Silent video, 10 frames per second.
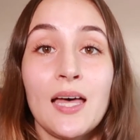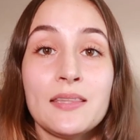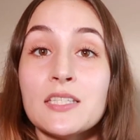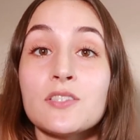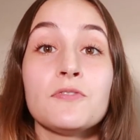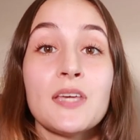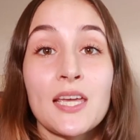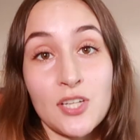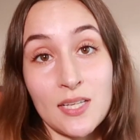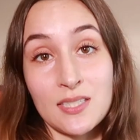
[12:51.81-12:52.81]
these
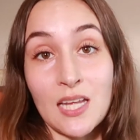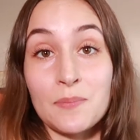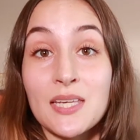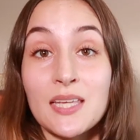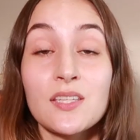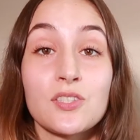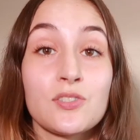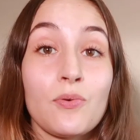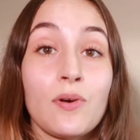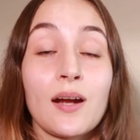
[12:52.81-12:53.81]
VHS tapes in the
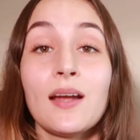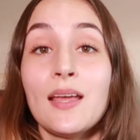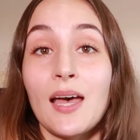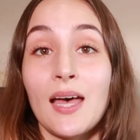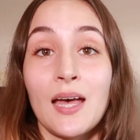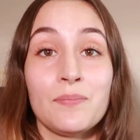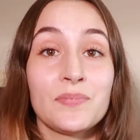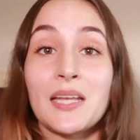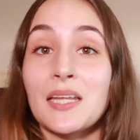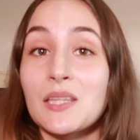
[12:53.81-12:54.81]
store
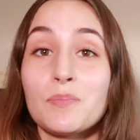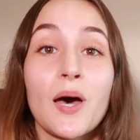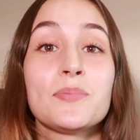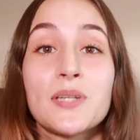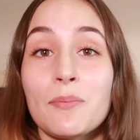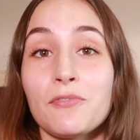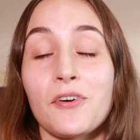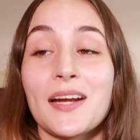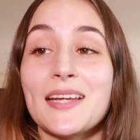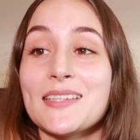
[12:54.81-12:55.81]
and get them pumped up
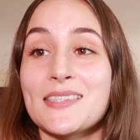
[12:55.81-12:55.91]
for it.